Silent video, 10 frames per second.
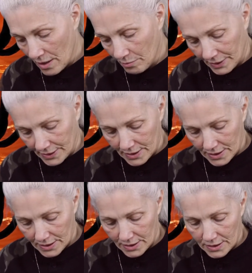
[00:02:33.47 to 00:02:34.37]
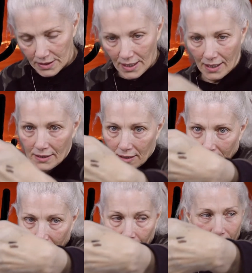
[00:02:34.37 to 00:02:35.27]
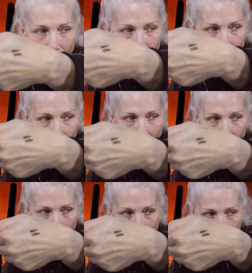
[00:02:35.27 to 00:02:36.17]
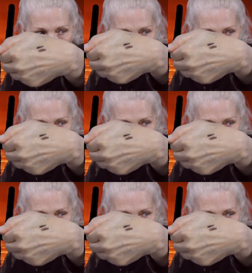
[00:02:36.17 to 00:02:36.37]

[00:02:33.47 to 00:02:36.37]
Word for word: but since it didn't say. Anyways, those are the colors.